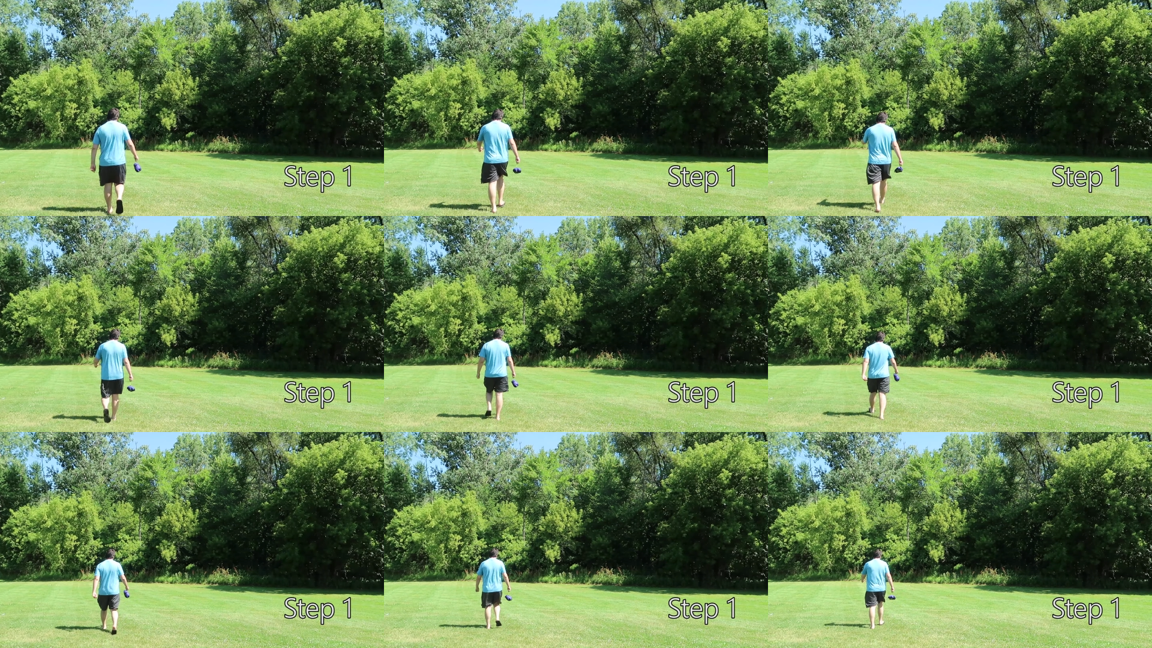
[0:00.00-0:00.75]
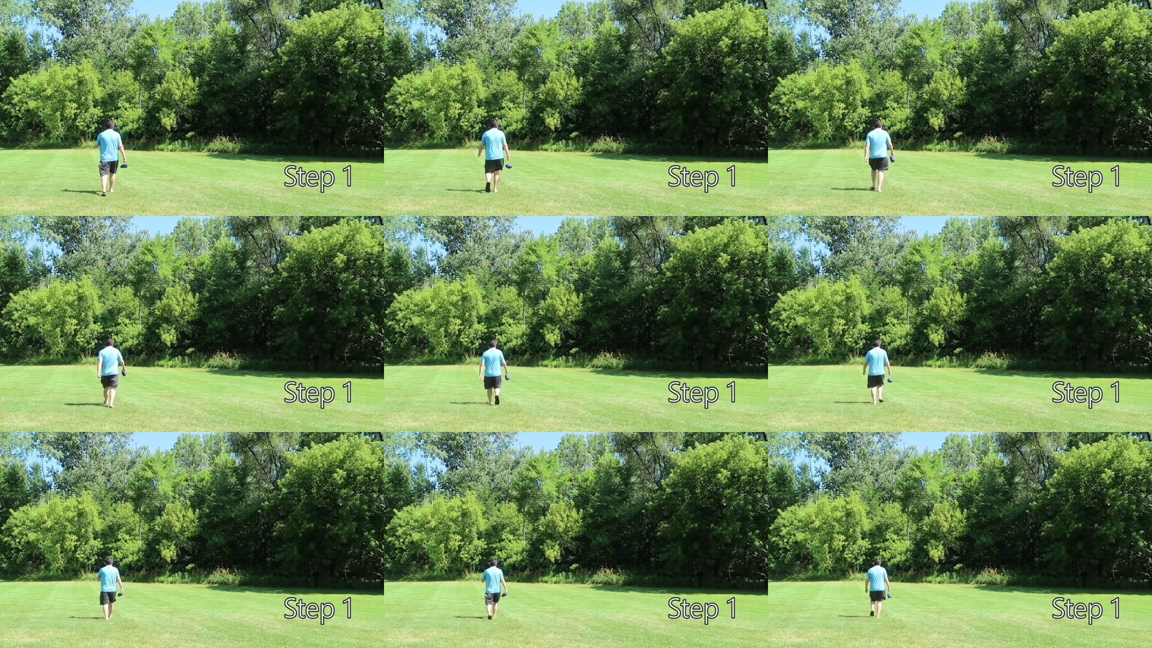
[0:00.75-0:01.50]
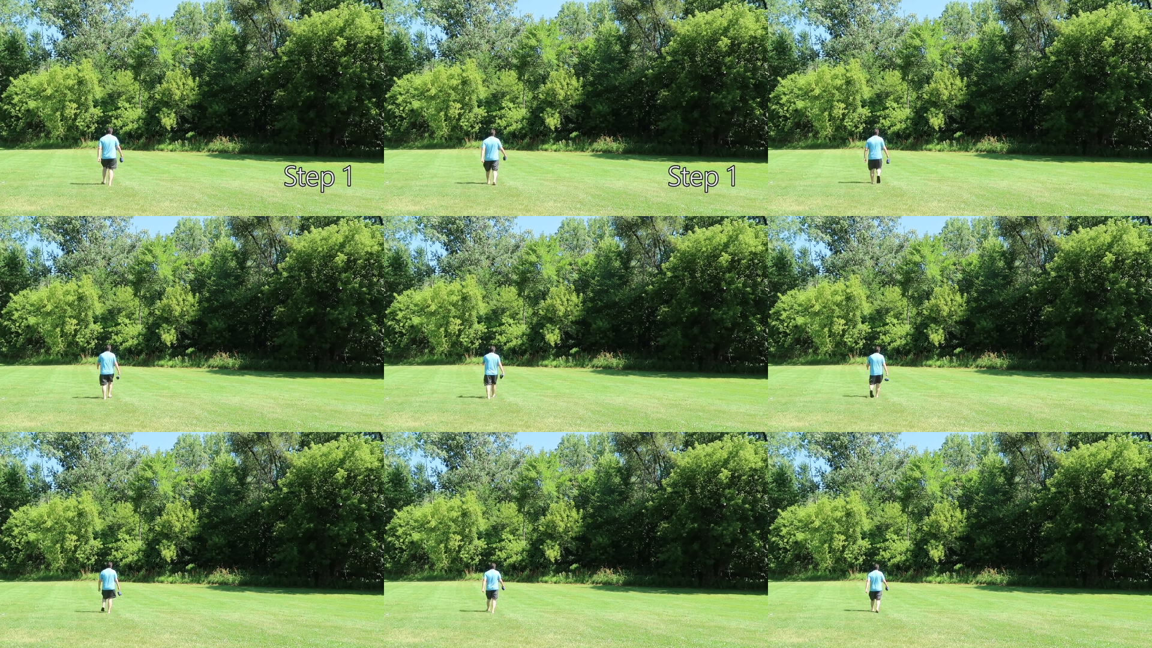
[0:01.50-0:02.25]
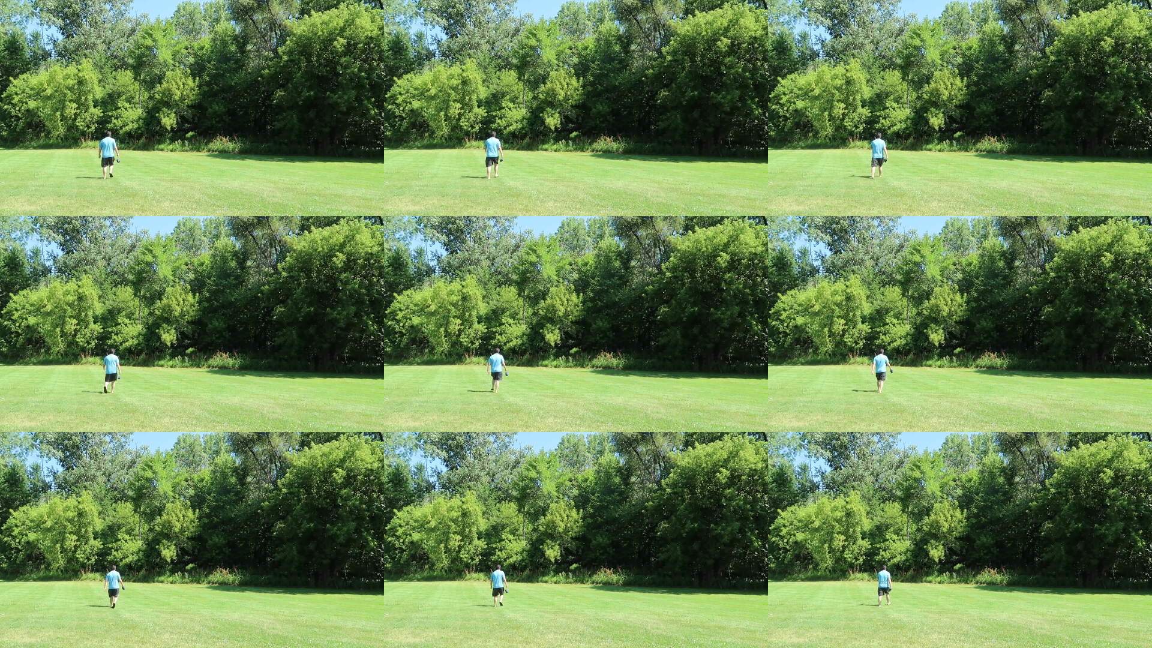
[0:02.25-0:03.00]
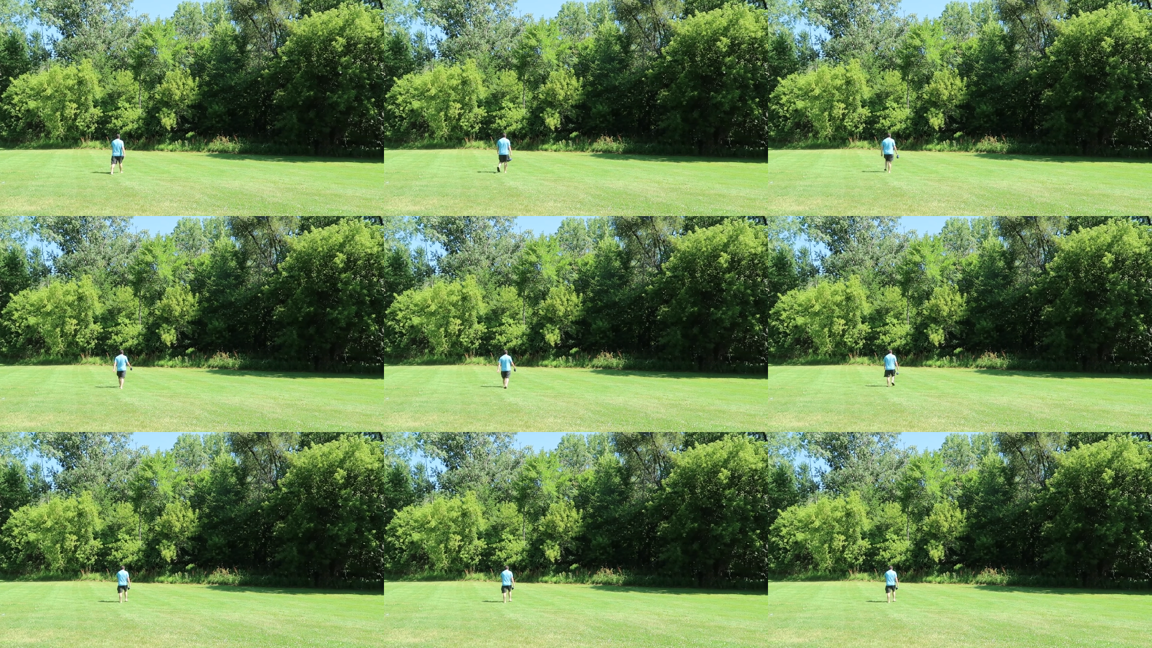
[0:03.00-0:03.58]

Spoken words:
(no speaker visible)